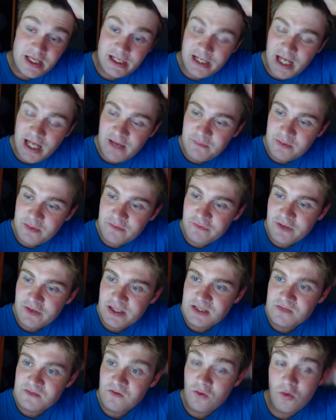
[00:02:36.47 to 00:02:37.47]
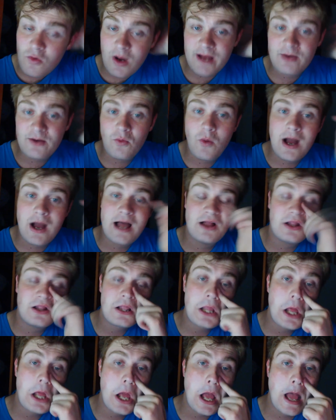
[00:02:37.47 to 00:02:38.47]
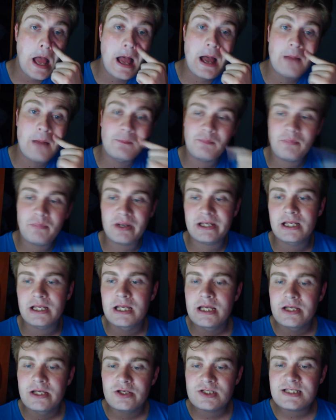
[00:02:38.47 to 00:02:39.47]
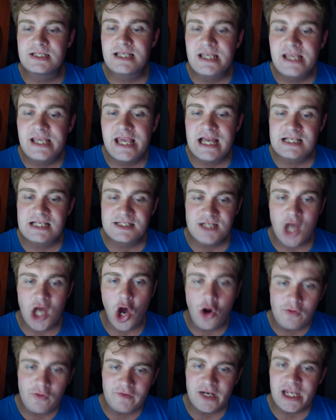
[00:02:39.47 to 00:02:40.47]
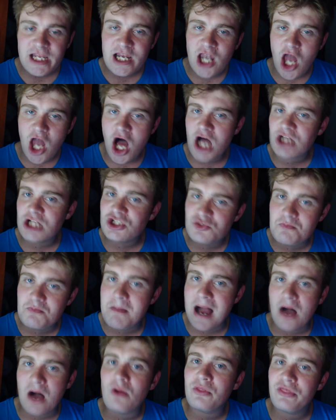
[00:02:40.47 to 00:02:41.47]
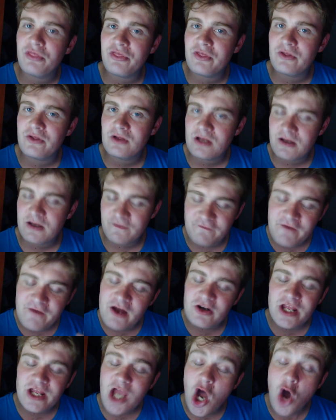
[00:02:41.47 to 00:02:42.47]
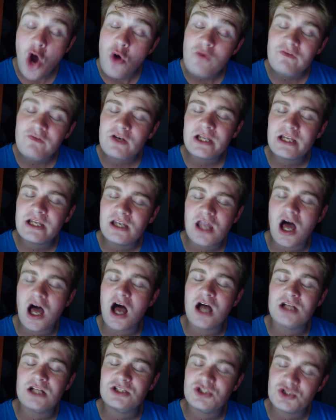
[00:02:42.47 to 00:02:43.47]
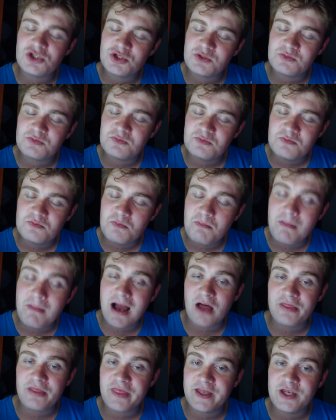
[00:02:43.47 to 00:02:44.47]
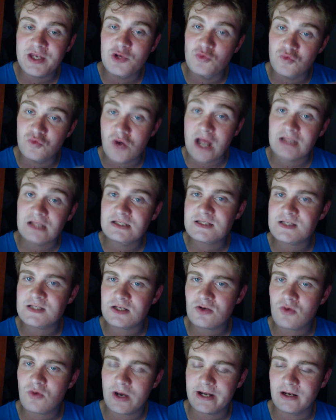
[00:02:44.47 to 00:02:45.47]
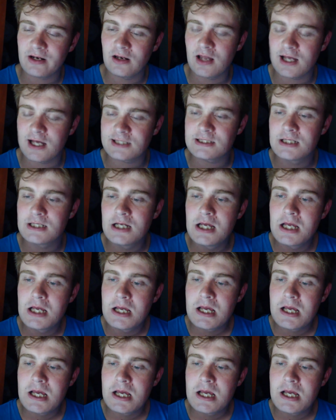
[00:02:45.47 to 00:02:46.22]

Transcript: he and I have been friends for quite a while, but you see, he has an overly large mouth, a very overly large mouth, and he runs it quite a lot.